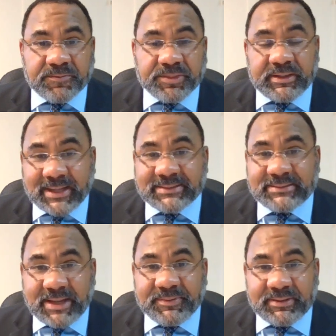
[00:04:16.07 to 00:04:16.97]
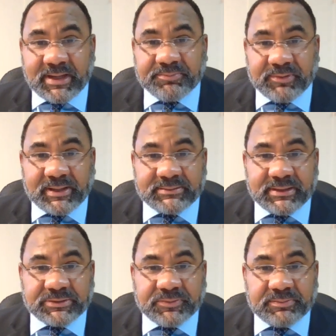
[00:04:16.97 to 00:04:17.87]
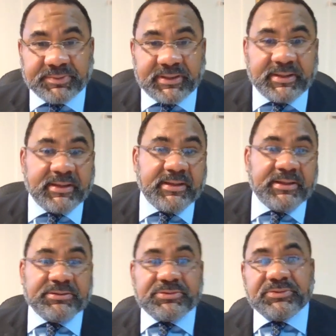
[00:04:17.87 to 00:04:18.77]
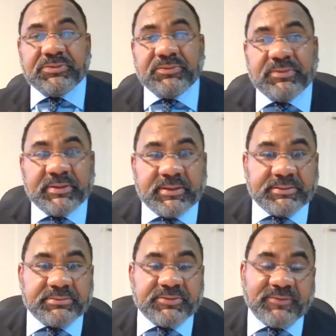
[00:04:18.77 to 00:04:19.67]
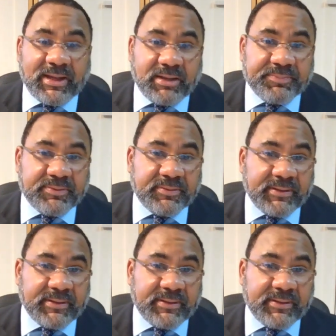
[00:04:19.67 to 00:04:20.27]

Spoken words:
The next step in that process would be to develop